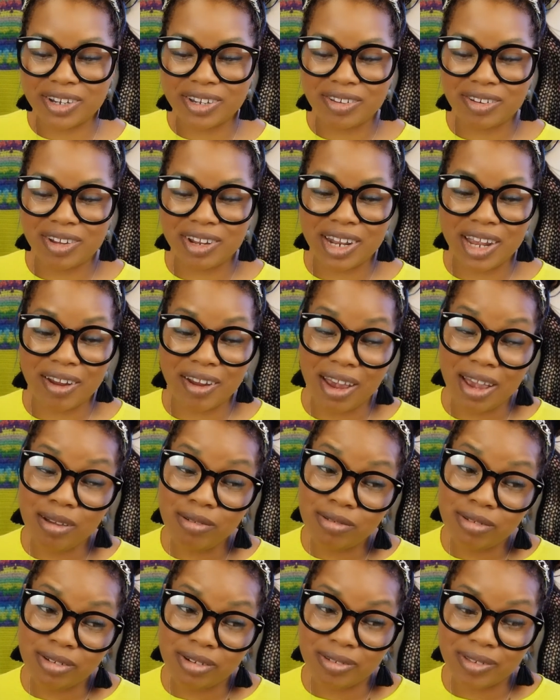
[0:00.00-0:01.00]
there, a little laugh.
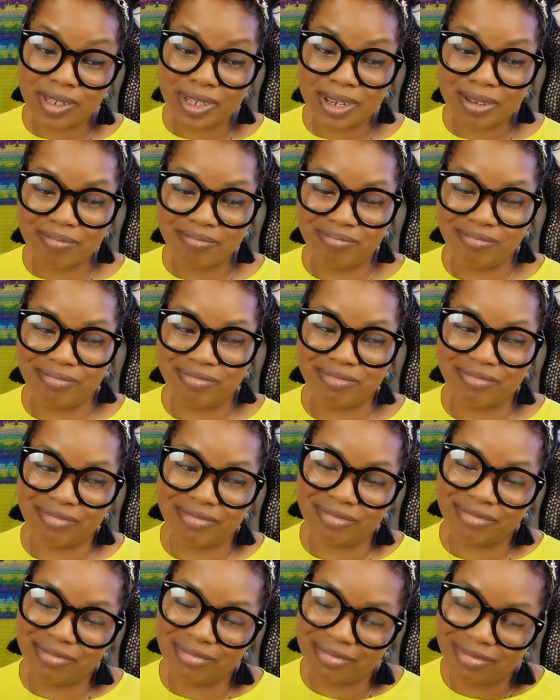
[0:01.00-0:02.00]
I will do
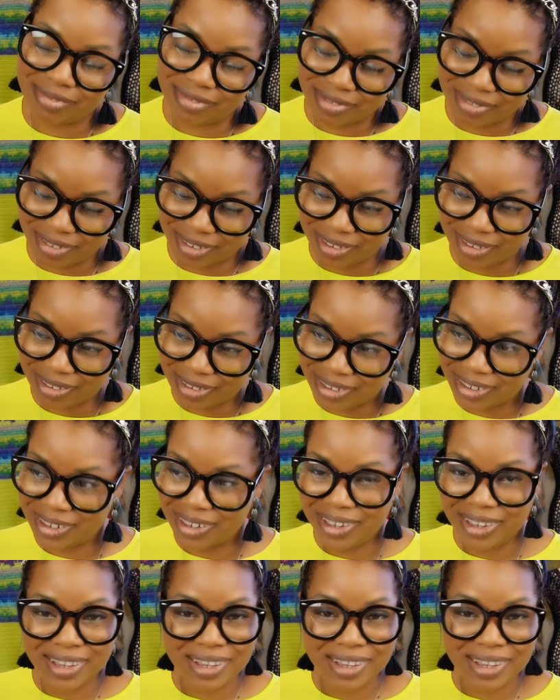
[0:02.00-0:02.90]
that.